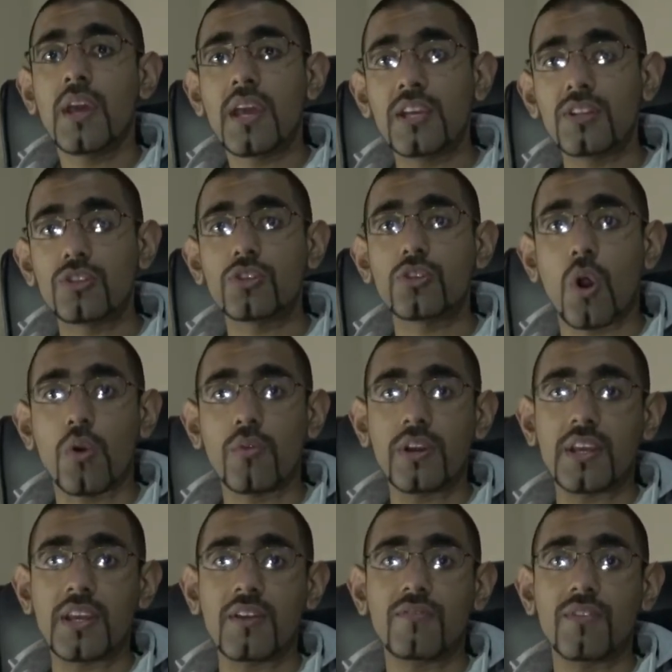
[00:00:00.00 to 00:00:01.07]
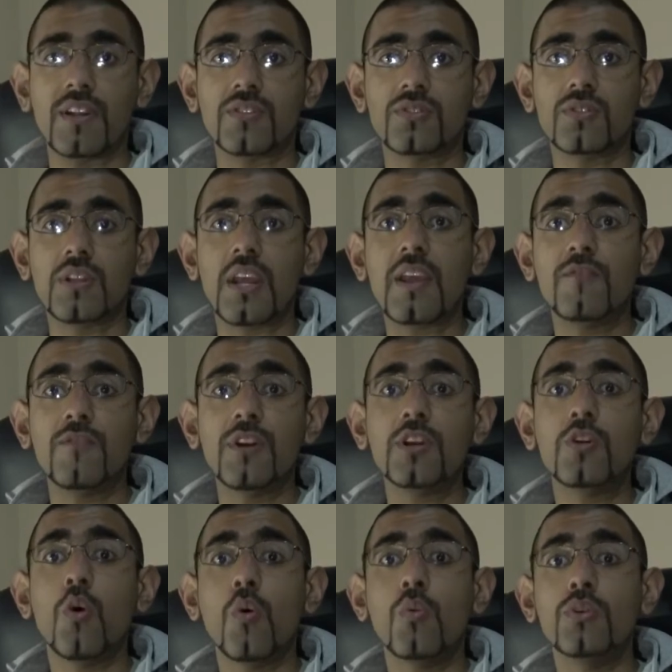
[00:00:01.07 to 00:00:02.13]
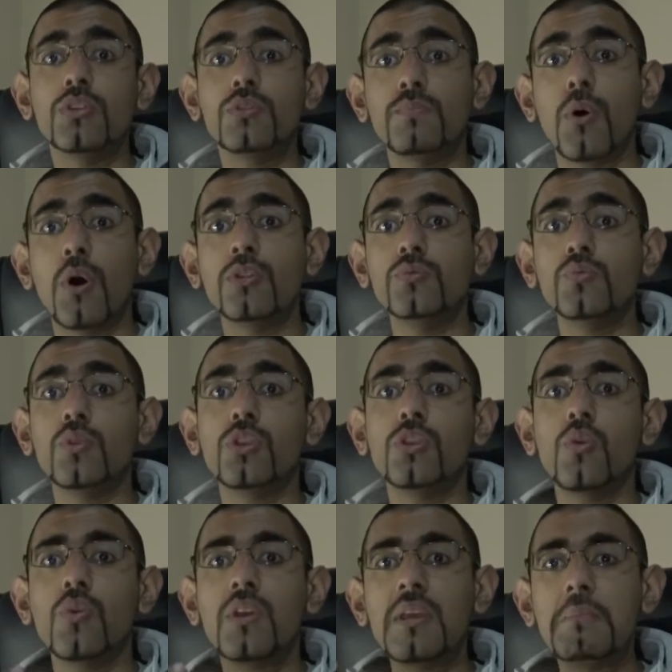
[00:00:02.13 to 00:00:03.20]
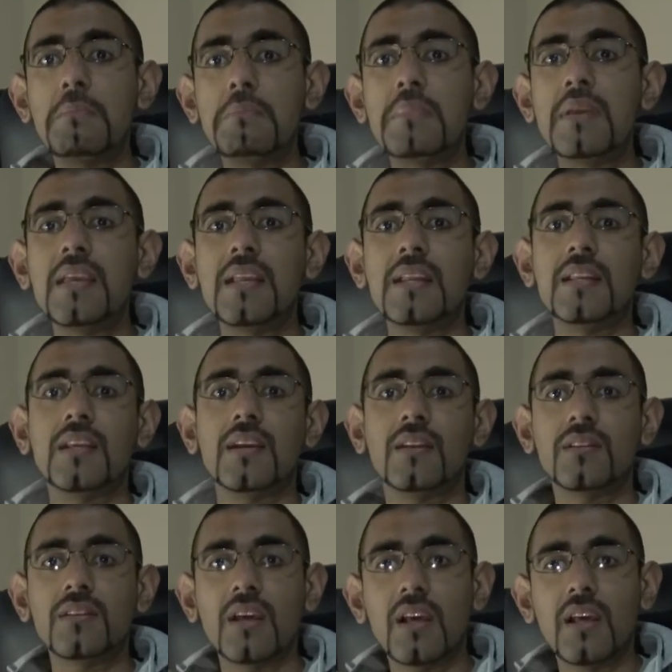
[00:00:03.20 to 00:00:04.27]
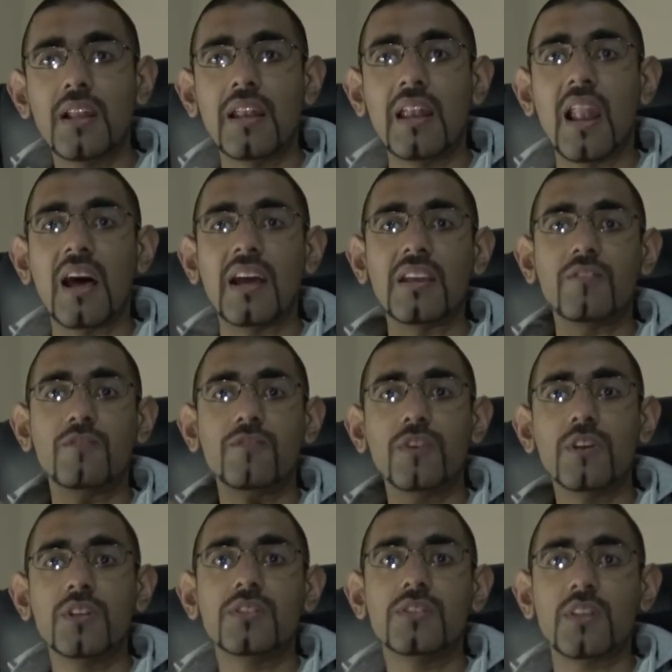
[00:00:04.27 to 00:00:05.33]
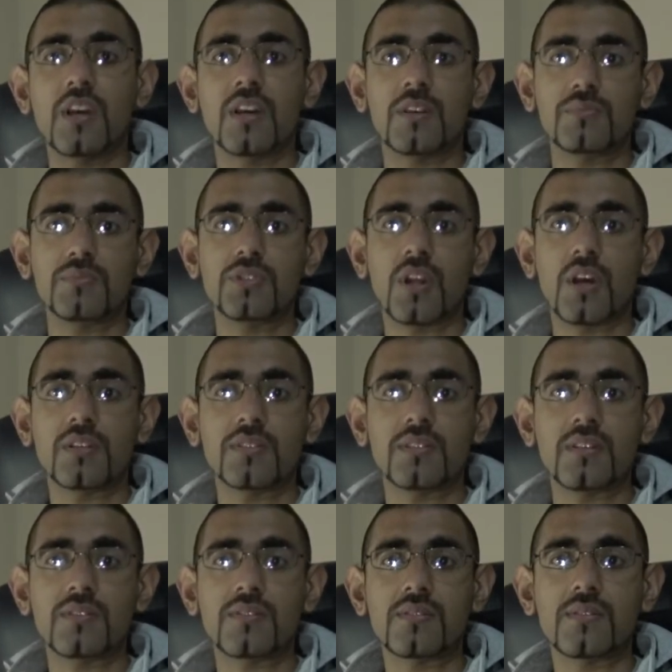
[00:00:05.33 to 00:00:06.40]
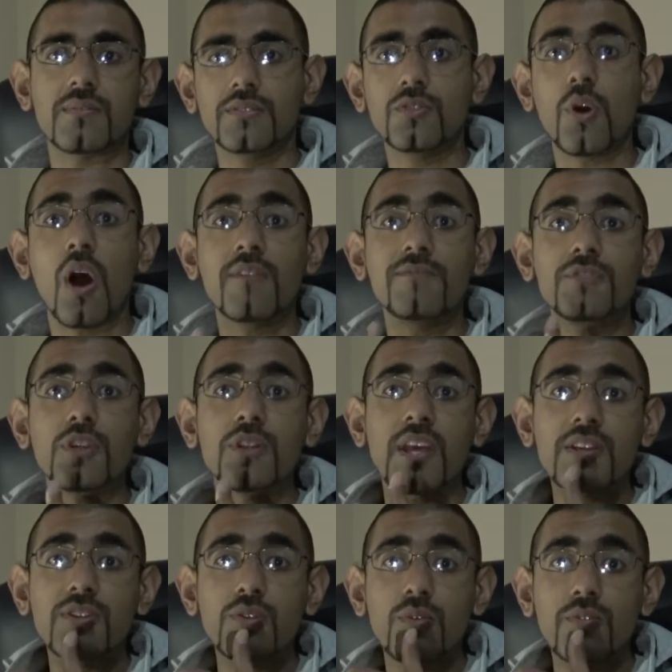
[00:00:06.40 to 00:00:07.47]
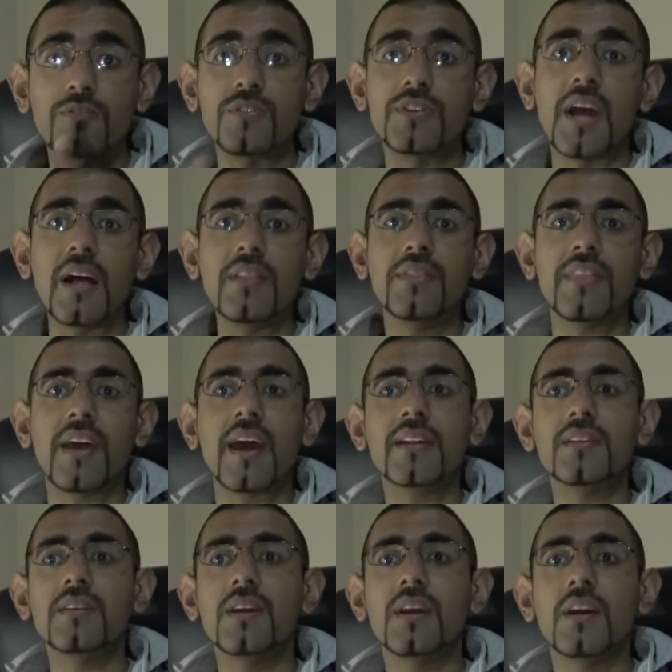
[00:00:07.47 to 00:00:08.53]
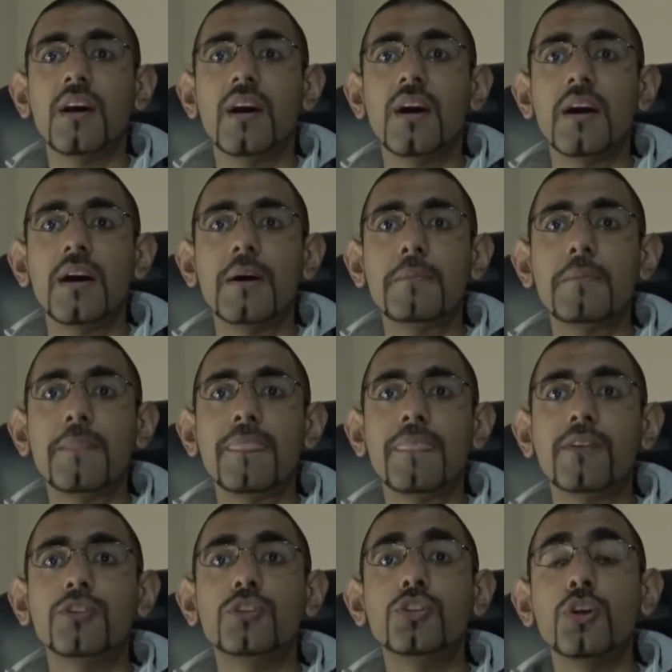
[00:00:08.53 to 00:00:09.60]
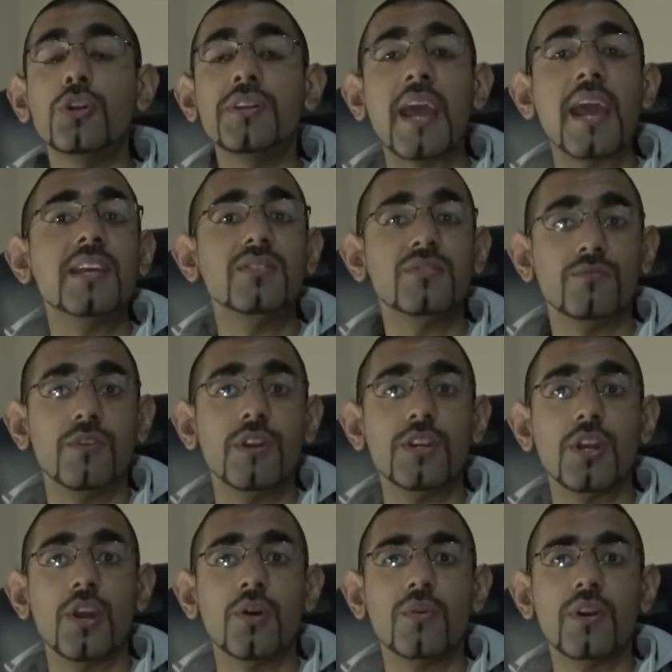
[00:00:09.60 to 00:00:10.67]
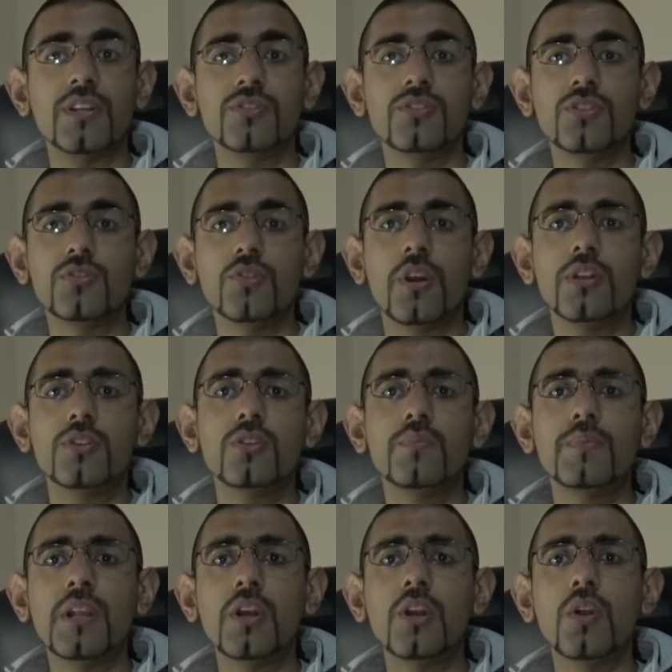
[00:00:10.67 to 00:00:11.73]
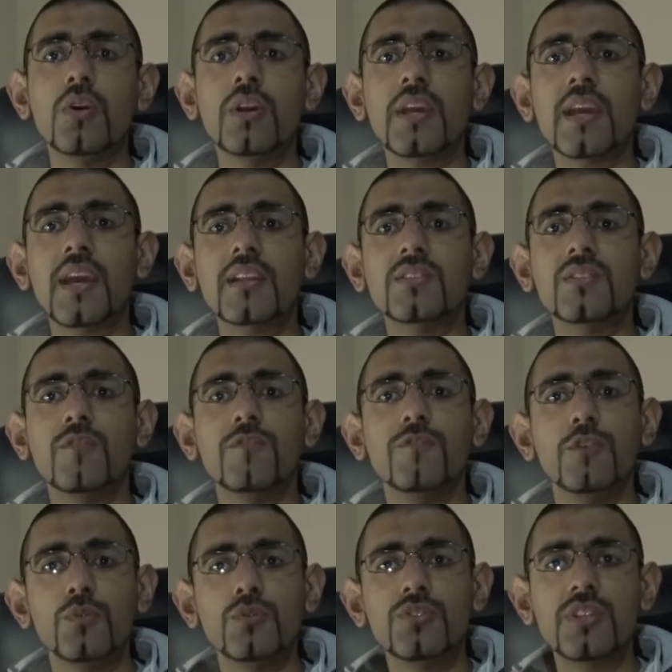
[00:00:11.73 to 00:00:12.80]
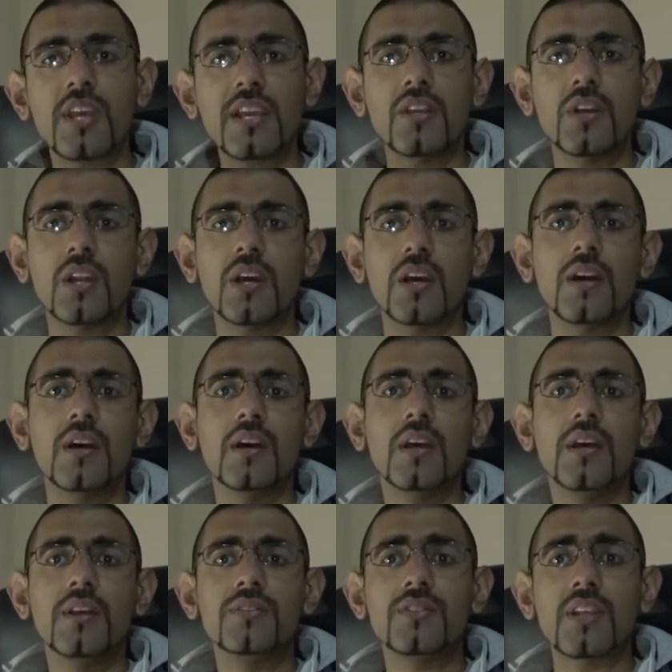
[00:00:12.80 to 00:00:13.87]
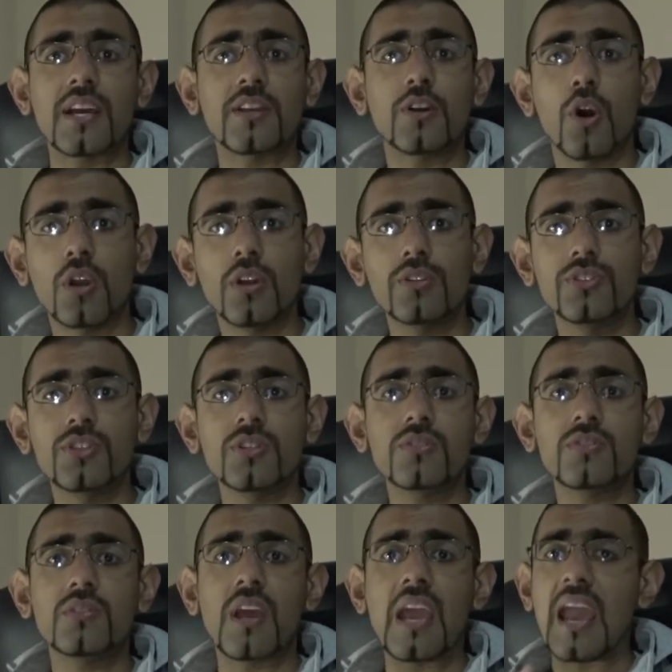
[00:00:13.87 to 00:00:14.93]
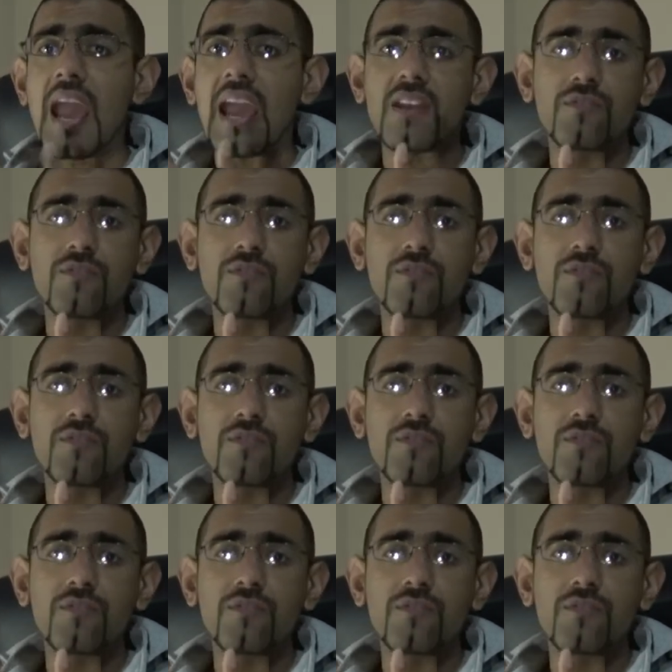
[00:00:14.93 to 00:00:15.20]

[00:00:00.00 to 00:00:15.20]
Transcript: historic events, if it corresponds with your immediate life circumstances. So after that you've done that, today's video is just going to be looking at a few secular psychologists, a